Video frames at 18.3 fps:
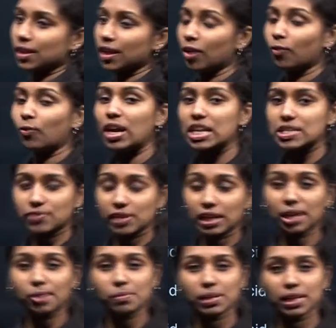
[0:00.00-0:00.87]
Once we
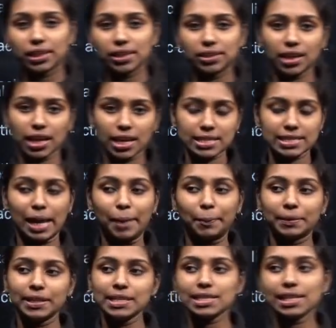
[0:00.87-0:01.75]
complete the 3
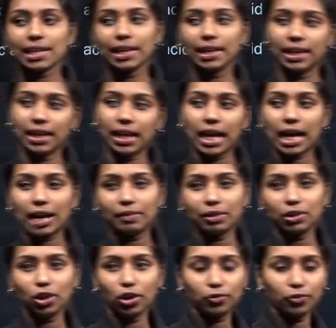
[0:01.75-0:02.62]
chapters, I will
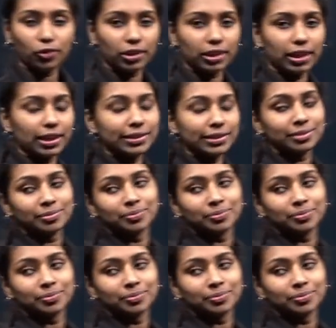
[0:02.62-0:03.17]
go for that.